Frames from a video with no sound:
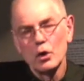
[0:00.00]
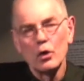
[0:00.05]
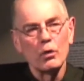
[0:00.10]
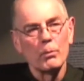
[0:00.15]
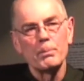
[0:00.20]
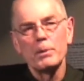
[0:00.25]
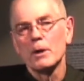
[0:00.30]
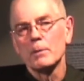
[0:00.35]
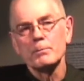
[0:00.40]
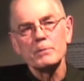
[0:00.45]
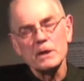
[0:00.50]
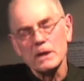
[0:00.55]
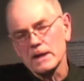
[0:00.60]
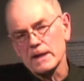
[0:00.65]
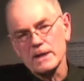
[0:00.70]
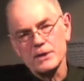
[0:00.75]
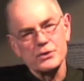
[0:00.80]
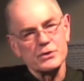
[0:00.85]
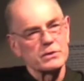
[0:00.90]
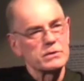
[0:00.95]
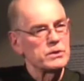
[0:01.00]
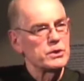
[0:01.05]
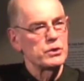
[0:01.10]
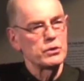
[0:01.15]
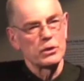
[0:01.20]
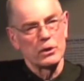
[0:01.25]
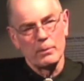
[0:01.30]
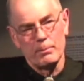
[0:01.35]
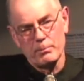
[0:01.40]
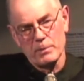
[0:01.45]
whole population,
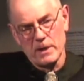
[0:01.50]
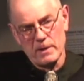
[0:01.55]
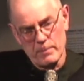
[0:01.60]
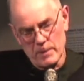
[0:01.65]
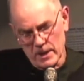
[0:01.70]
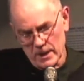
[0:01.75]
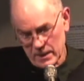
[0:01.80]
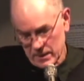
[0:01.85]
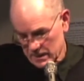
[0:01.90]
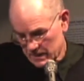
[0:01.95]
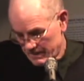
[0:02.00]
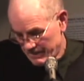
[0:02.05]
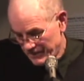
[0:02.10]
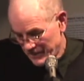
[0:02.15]
Europe and America.